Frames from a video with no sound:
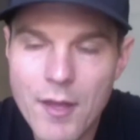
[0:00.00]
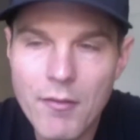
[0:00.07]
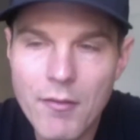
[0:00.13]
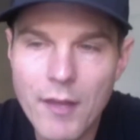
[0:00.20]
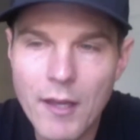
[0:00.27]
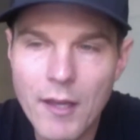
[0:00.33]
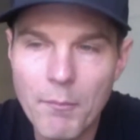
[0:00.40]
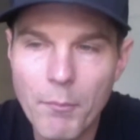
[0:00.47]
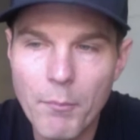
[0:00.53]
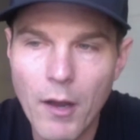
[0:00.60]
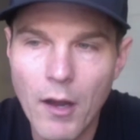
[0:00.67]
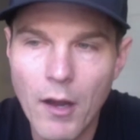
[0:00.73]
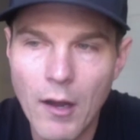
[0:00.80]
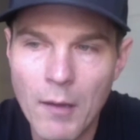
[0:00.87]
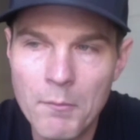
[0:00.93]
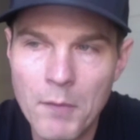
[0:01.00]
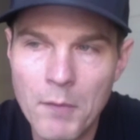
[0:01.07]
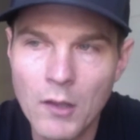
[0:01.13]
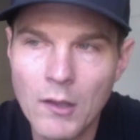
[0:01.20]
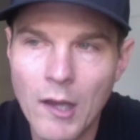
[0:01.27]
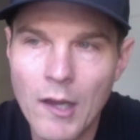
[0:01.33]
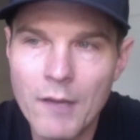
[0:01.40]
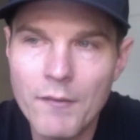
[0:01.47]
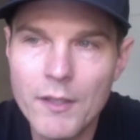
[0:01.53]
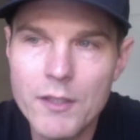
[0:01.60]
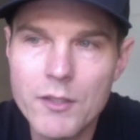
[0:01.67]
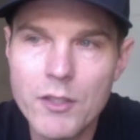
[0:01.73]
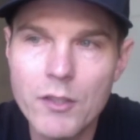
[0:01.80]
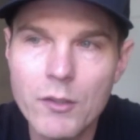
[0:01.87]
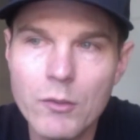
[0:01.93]
that a lot of it
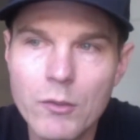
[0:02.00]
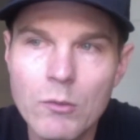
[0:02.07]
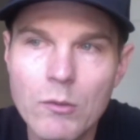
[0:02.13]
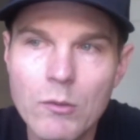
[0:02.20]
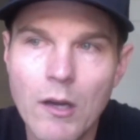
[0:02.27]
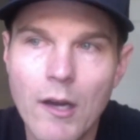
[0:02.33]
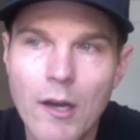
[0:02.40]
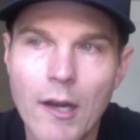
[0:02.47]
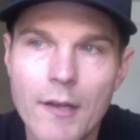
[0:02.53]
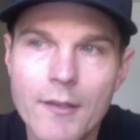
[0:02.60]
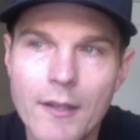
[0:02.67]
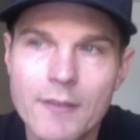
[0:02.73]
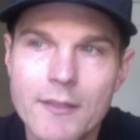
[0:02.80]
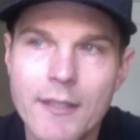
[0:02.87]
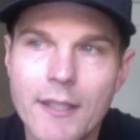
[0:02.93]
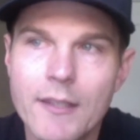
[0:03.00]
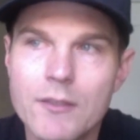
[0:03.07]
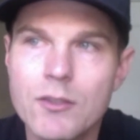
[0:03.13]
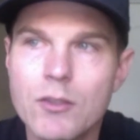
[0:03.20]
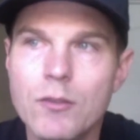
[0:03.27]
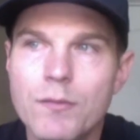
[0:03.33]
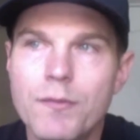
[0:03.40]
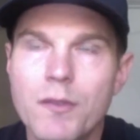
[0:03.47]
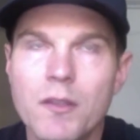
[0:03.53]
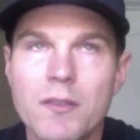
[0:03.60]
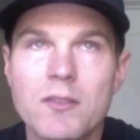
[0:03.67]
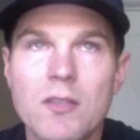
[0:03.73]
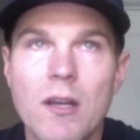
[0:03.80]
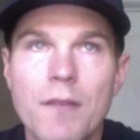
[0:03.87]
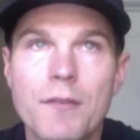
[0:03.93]
too, not to get too
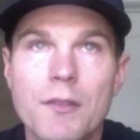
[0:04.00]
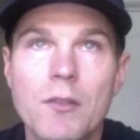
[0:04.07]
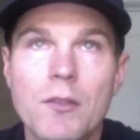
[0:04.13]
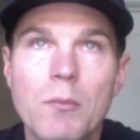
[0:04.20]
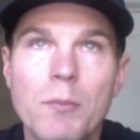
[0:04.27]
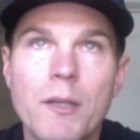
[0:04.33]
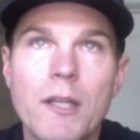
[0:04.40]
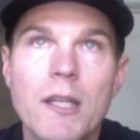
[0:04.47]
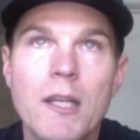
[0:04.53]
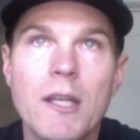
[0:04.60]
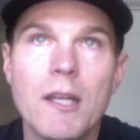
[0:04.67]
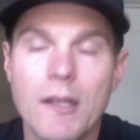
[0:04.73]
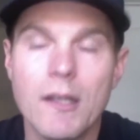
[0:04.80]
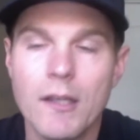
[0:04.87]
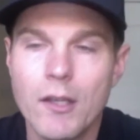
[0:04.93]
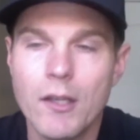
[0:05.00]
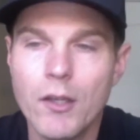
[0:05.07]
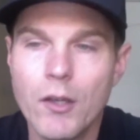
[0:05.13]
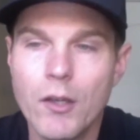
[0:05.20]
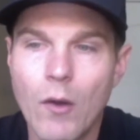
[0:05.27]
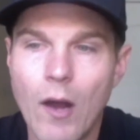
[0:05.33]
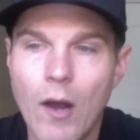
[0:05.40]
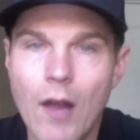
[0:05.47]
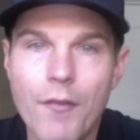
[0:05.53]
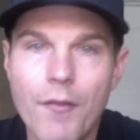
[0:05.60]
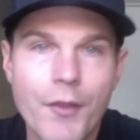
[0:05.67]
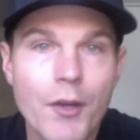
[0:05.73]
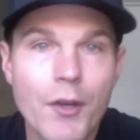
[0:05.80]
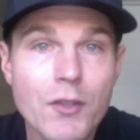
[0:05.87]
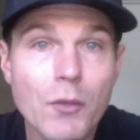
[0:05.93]
philosophical, but
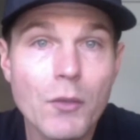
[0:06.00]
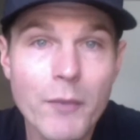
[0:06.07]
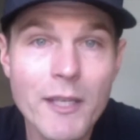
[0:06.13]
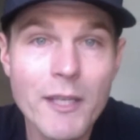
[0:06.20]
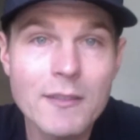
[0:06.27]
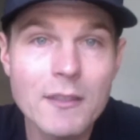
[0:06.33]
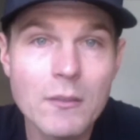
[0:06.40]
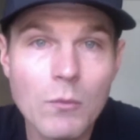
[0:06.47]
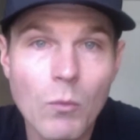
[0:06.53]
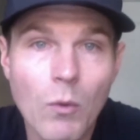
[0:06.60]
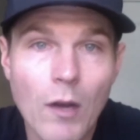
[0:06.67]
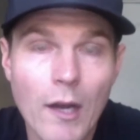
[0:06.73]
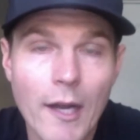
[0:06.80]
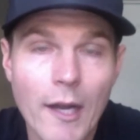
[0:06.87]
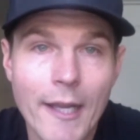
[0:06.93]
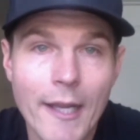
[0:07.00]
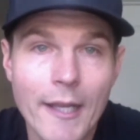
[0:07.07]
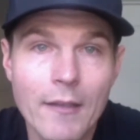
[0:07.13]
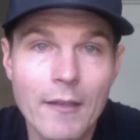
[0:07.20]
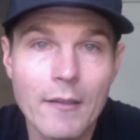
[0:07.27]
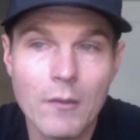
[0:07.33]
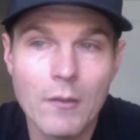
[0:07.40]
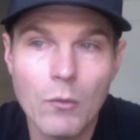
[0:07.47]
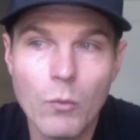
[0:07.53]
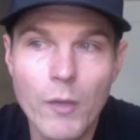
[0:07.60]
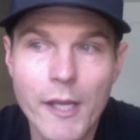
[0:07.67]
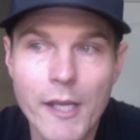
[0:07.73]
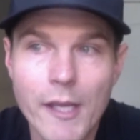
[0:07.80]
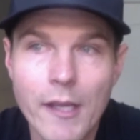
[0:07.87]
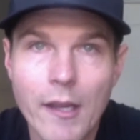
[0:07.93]
there's a reason why
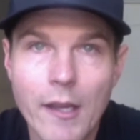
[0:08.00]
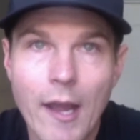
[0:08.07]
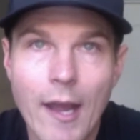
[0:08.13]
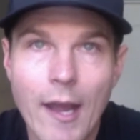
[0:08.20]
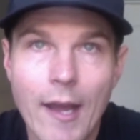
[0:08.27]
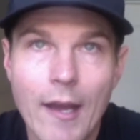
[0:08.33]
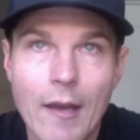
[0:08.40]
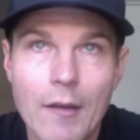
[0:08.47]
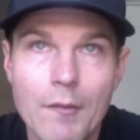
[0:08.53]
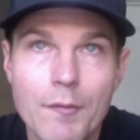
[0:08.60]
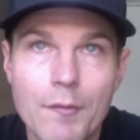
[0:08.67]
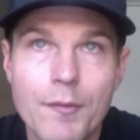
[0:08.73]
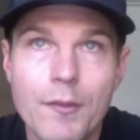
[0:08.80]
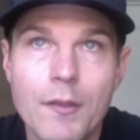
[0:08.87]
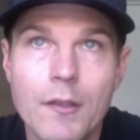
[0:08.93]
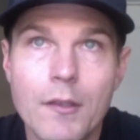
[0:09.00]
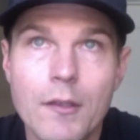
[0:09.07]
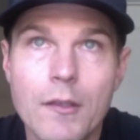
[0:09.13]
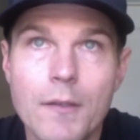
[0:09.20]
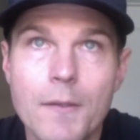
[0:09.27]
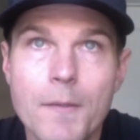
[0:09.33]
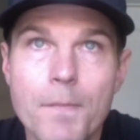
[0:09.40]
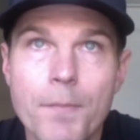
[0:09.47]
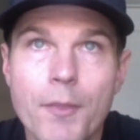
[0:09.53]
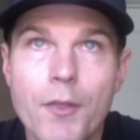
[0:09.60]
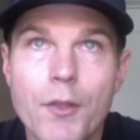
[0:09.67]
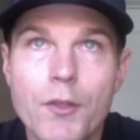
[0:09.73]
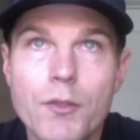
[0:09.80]
we have these